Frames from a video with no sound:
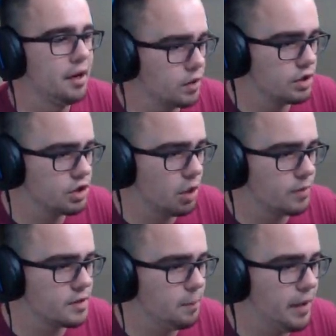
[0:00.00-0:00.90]
We're gonna start
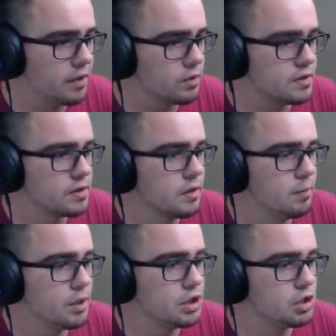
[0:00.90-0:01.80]
with some pickles.
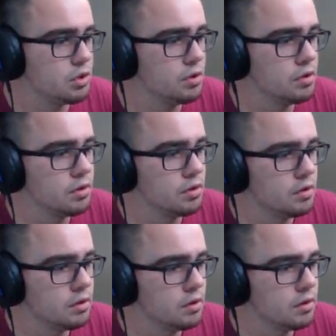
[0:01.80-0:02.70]
I'm pretty sure
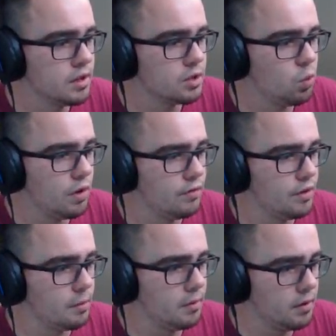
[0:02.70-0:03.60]
that's one of
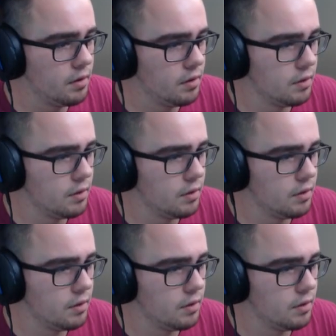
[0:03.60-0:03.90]
them.